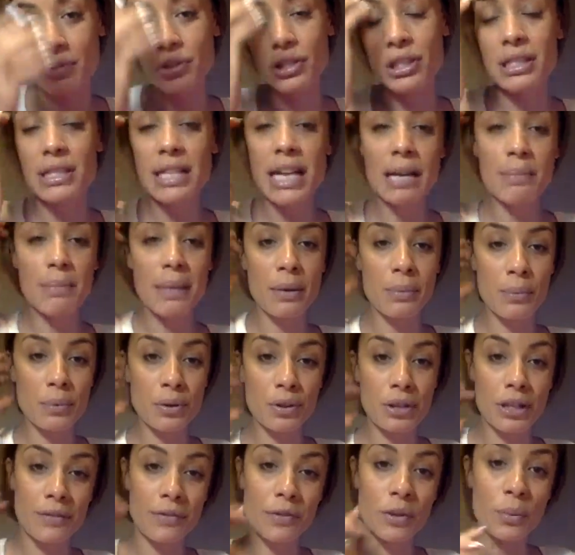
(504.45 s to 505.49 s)
So just take my
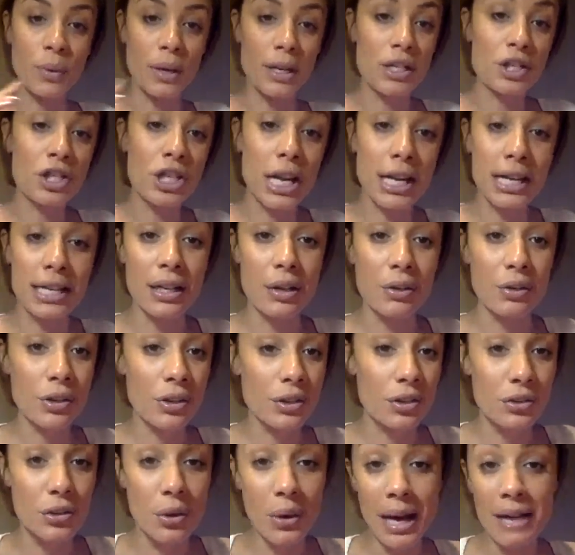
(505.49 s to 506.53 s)
word. If you want to check it
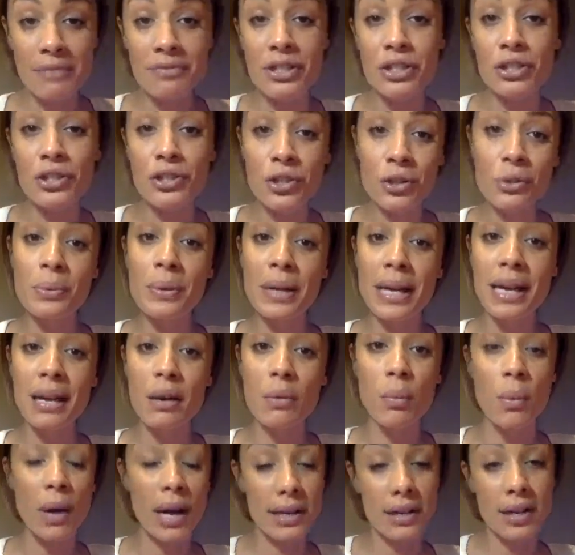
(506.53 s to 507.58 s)
out, you don't have to do it.
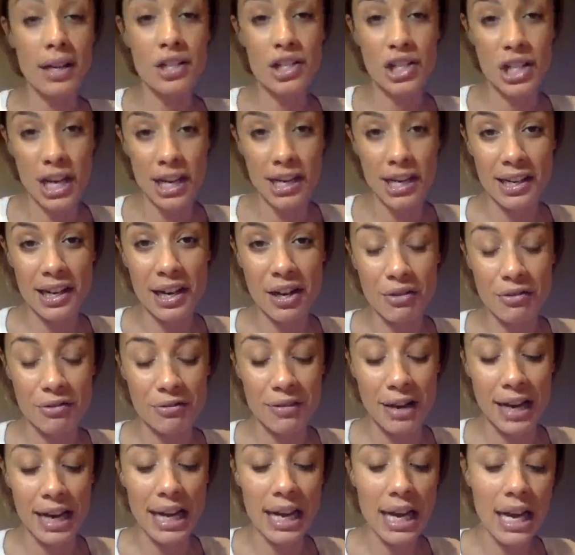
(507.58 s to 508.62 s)
Why not check it out,
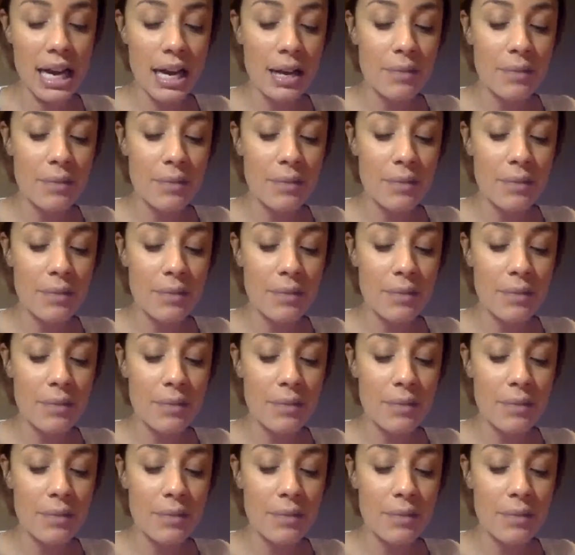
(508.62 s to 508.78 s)
right?